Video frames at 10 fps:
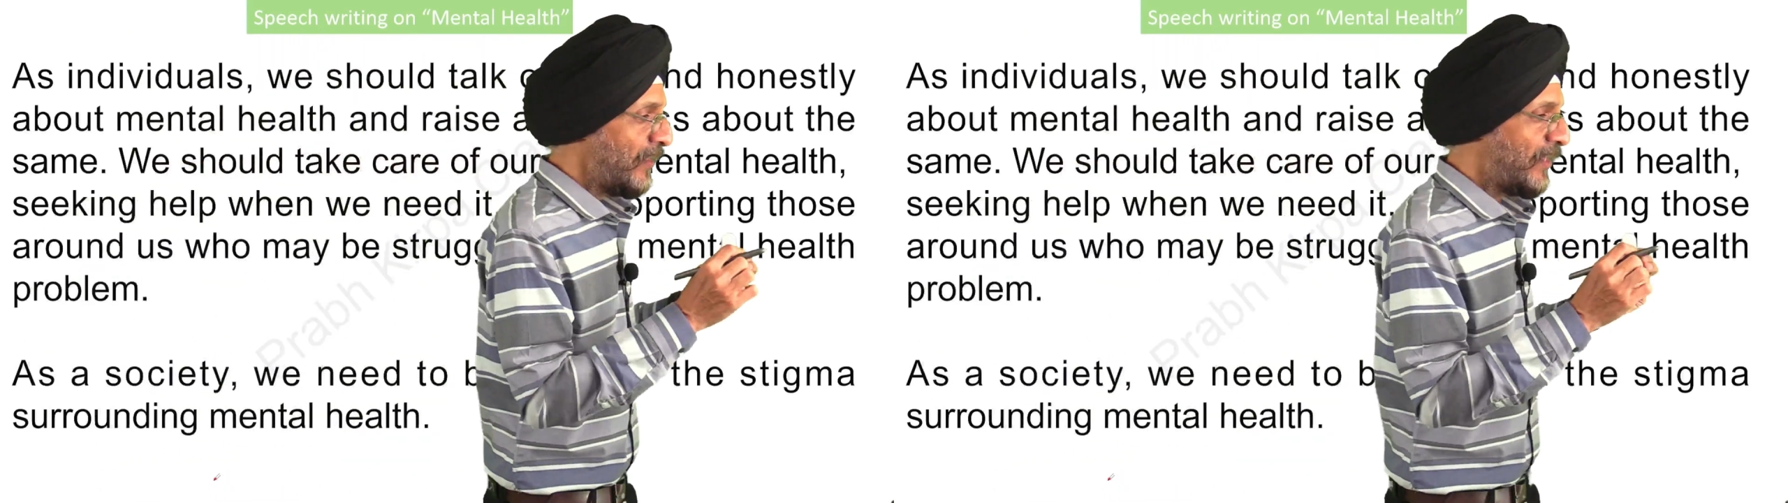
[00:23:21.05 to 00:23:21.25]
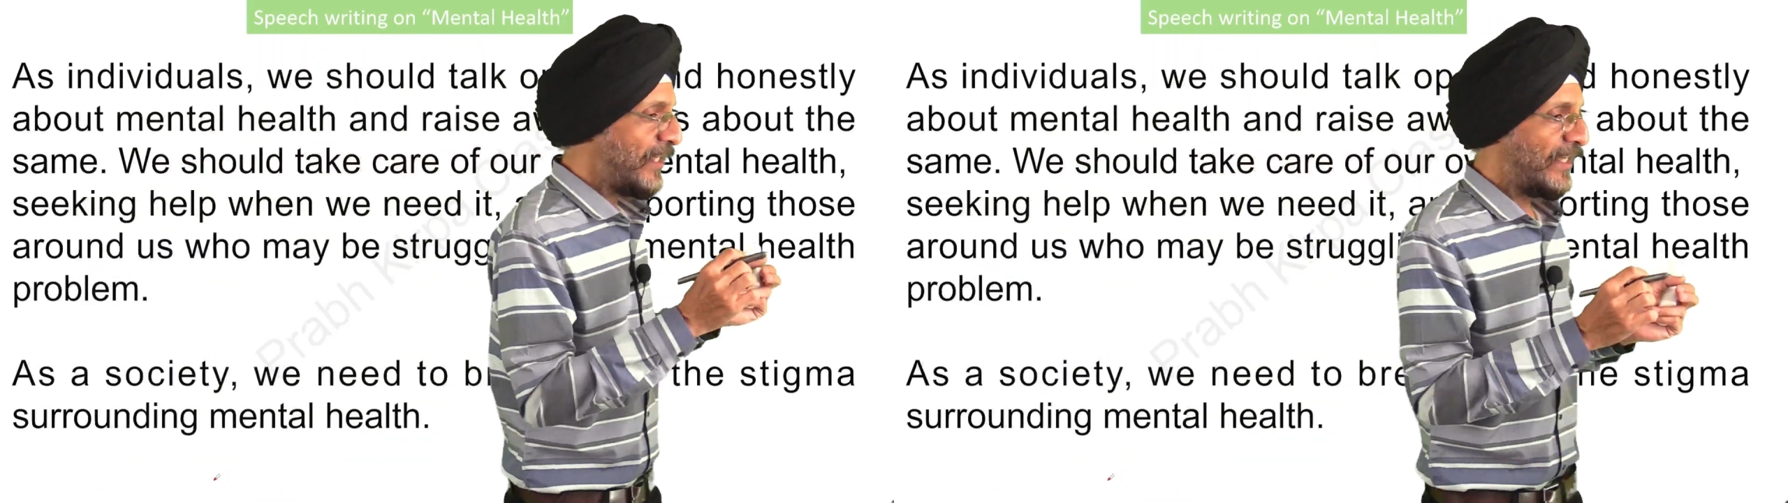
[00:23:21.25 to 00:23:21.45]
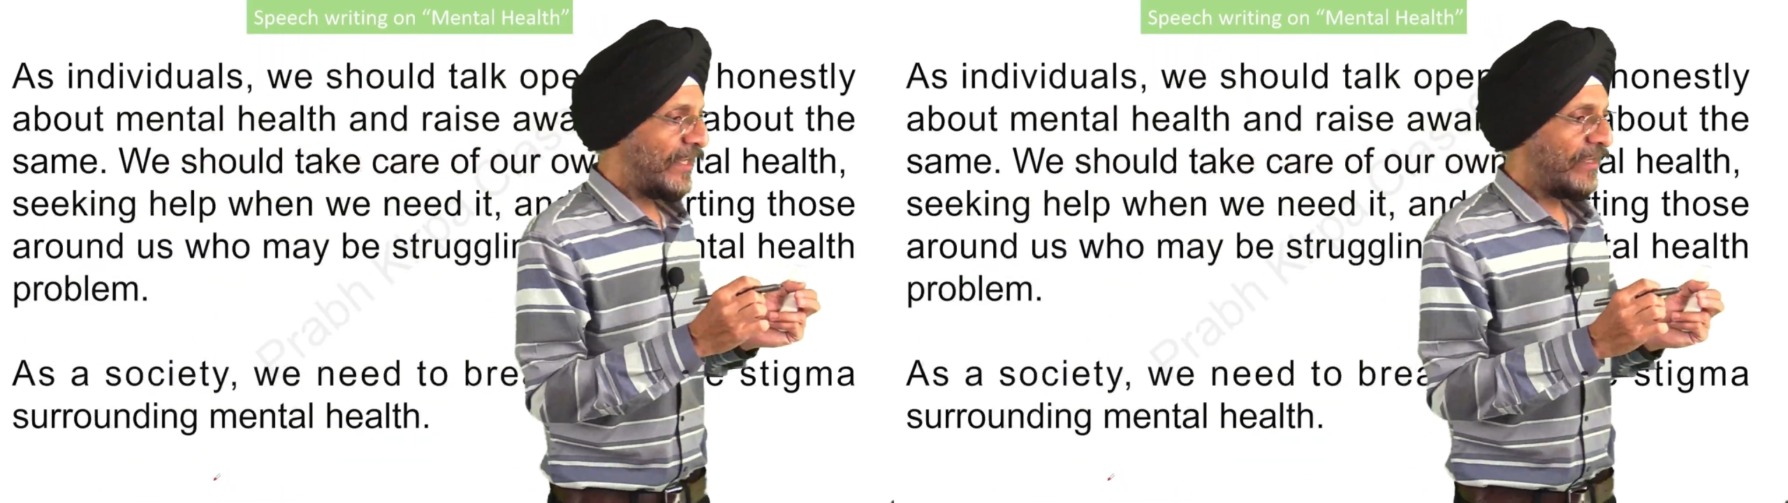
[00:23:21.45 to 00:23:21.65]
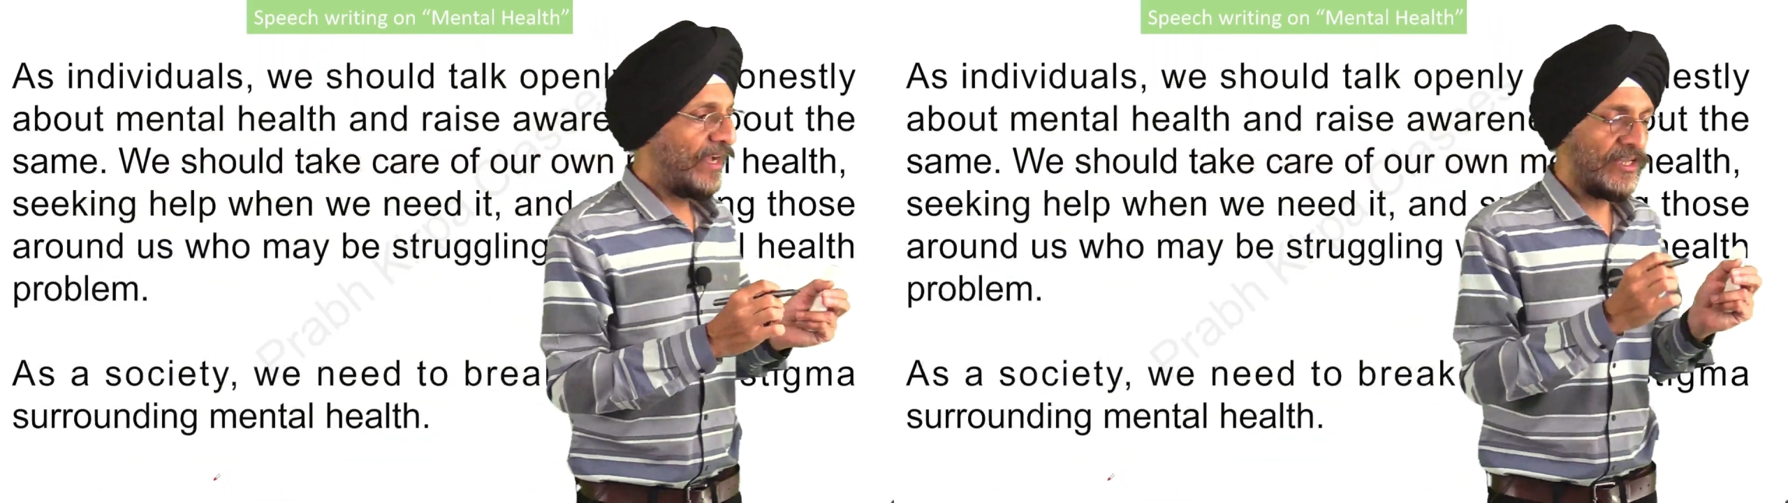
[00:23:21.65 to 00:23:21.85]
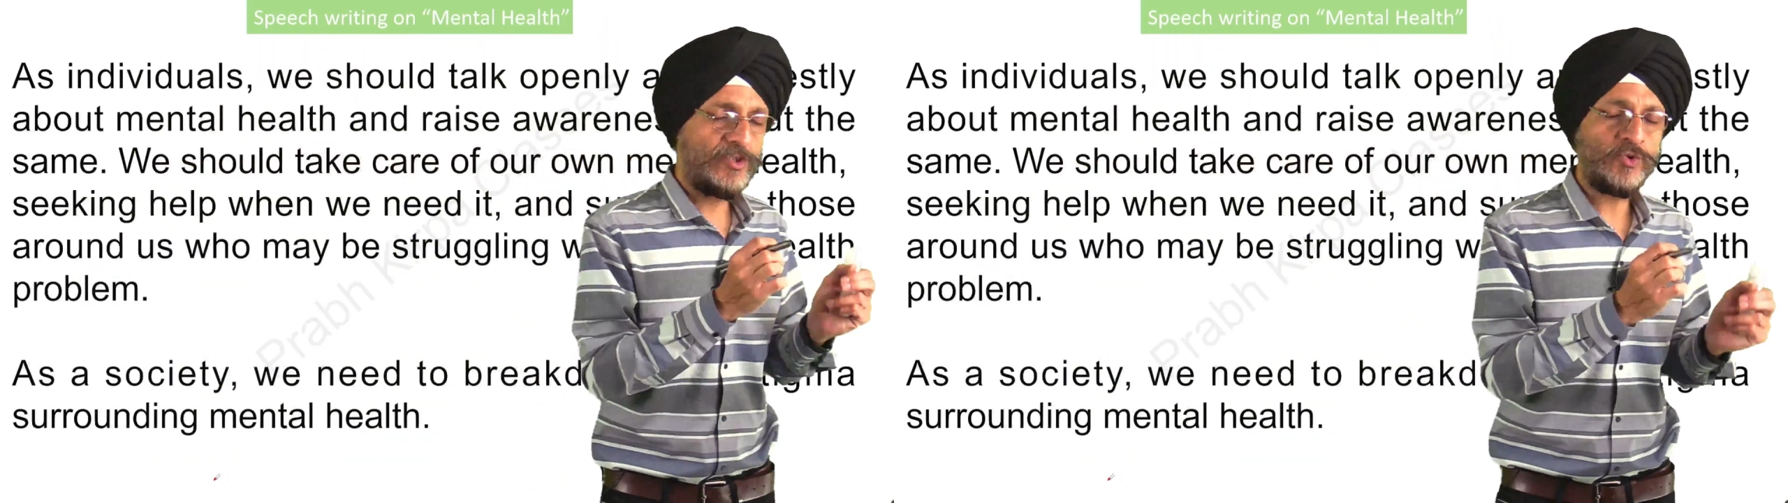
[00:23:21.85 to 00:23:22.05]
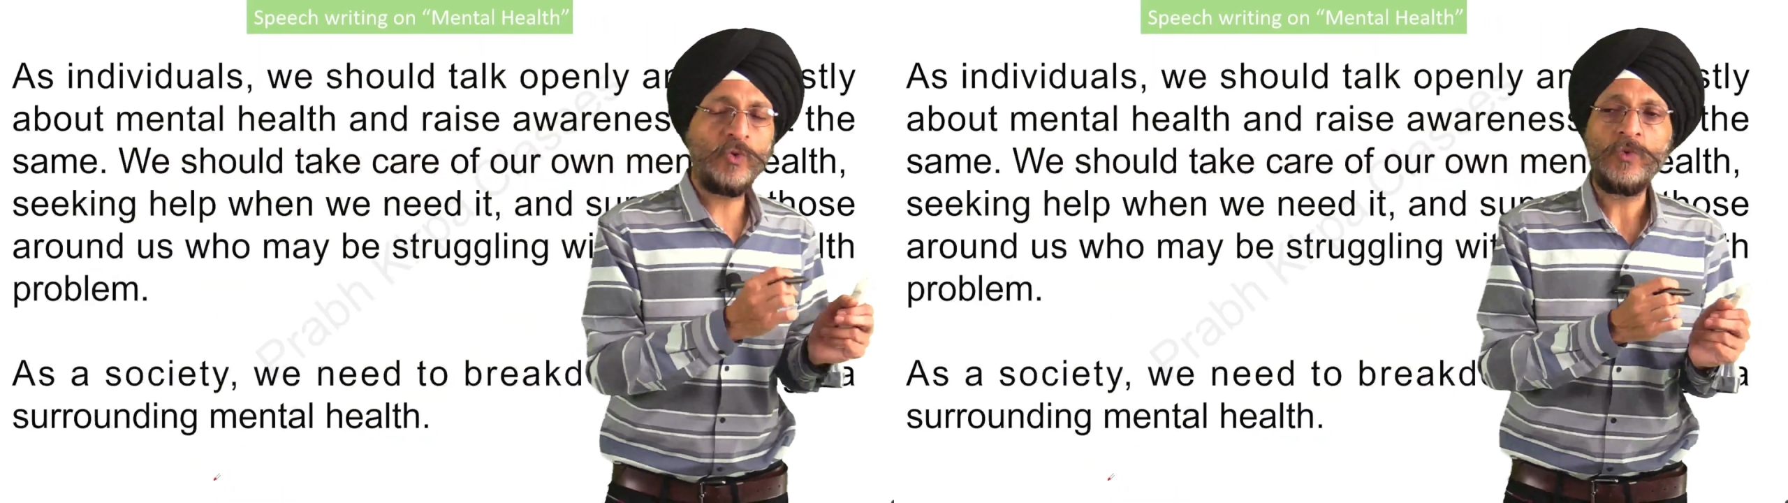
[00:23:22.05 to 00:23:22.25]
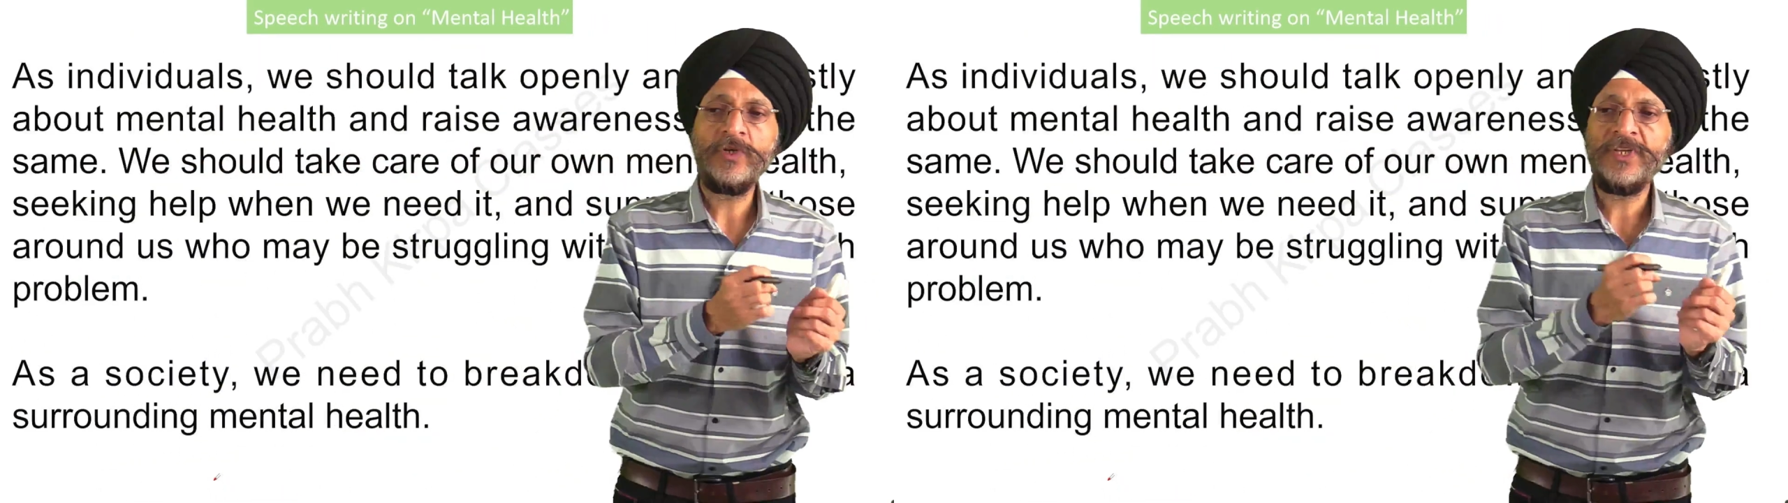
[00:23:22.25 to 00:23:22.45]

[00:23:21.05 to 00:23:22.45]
he can also